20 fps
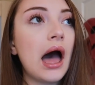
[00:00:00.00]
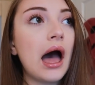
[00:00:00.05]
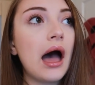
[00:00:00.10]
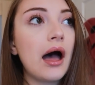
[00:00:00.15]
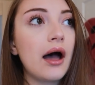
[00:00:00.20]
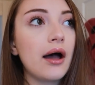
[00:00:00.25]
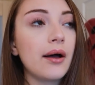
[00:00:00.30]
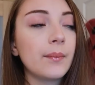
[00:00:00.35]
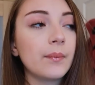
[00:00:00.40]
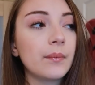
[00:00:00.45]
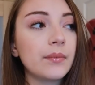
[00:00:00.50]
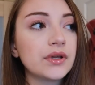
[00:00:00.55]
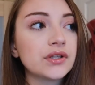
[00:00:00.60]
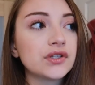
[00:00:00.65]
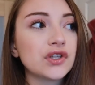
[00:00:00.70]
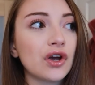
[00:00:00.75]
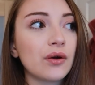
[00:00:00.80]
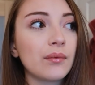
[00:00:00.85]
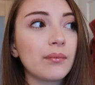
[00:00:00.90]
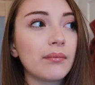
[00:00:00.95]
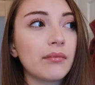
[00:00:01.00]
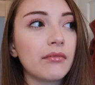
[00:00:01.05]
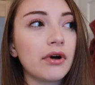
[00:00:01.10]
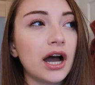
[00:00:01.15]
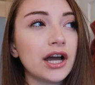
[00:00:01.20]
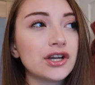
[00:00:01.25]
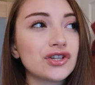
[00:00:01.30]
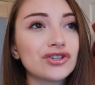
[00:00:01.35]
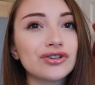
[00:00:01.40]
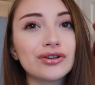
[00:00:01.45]
So
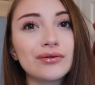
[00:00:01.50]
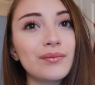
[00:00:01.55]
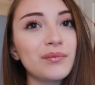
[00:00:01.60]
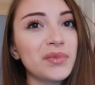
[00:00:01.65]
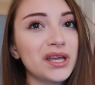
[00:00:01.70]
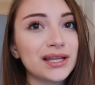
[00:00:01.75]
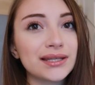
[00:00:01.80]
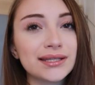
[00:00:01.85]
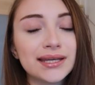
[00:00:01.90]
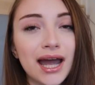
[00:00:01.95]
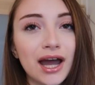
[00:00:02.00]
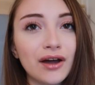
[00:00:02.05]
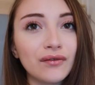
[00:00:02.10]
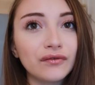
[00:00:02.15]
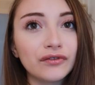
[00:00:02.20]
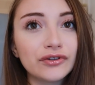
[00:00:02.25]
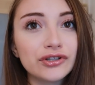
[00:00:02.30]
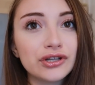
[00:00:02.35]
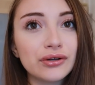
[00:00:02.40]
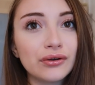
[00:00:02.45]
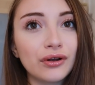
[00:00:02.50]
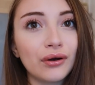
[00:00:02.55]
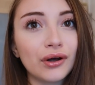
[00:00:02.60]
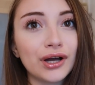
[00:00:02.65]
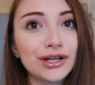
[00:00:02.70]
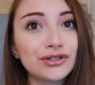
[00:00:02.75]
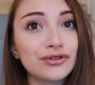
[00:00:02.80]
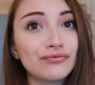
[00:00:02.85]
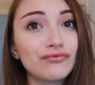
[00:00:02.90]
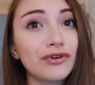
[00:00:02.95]
I shouldn't be in town for too long.
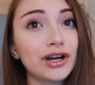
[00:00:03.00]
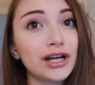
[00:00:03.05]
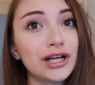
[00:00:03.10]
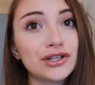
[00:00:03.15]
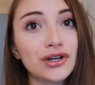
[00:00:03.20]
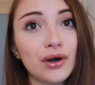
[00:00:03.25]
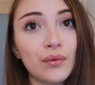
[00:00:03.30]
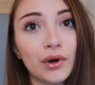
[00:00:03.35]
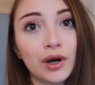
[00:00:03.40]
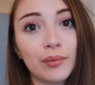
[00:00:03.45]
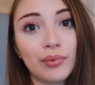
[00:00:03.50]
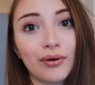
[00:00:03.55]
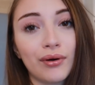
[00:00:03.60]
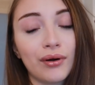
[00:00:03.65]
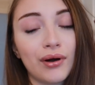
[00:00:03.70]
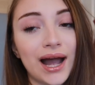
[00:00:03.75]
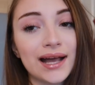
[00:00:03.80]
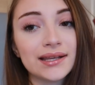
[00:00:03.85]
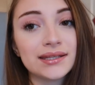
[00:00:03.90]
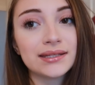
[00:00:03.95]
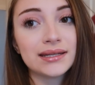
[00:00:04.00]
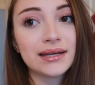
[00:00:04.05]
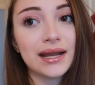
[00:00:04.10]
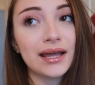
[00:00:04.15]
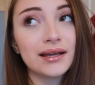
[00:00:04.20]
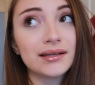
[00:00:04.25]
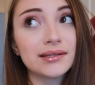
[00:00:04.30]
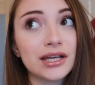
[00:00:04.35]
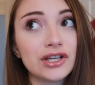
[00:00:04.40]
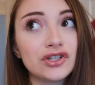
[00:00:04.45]
I really don't want to
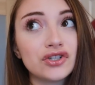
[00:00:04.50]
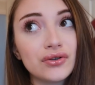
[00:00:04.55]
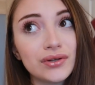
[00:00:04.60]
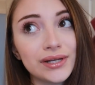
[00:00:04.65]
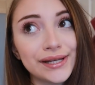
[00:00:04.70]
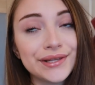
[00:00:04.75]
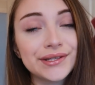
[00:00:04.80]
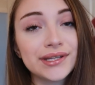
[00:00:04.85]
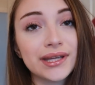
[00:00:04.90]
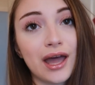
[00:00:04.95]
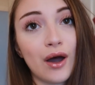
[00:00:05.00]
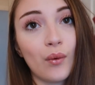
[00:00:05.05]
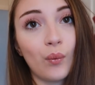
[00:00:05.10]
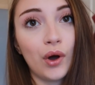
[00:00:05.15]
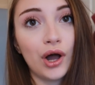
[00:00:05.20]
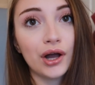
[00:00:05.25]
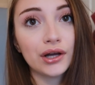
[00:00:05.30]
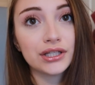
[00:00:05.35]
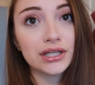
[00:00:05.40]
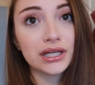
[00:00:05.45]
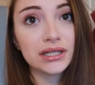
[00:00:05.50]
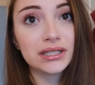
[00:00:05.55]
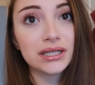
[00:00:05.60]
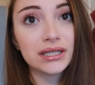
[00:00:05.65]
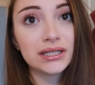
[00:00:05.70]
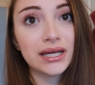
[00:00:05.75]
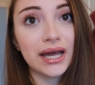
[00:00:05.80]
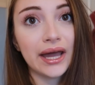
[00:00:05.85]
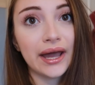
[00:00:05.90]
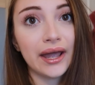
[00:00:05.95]
procrastinate because I do need to get work done
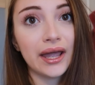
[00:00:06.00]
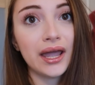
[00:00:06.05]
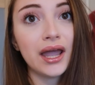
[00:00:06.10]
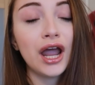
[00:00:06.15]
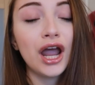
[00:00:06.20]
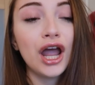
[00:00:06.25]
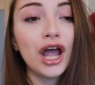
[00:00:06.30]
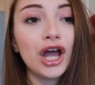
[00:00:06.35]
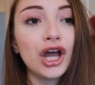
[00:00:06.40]
today.